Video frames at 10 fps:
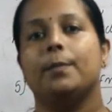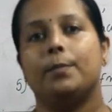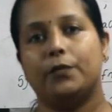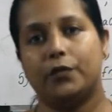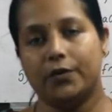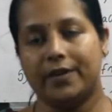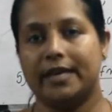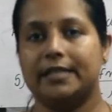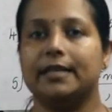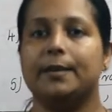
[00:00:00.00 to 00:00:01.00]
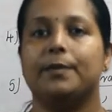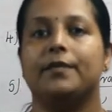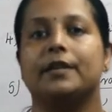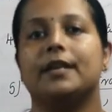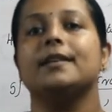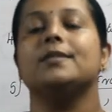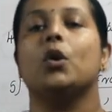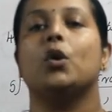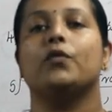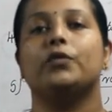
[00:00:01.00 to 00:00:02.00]
Before winding up our class,
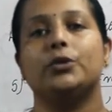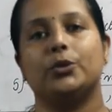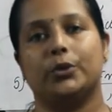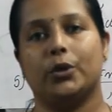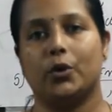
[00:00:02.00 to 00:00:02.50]
all of you do the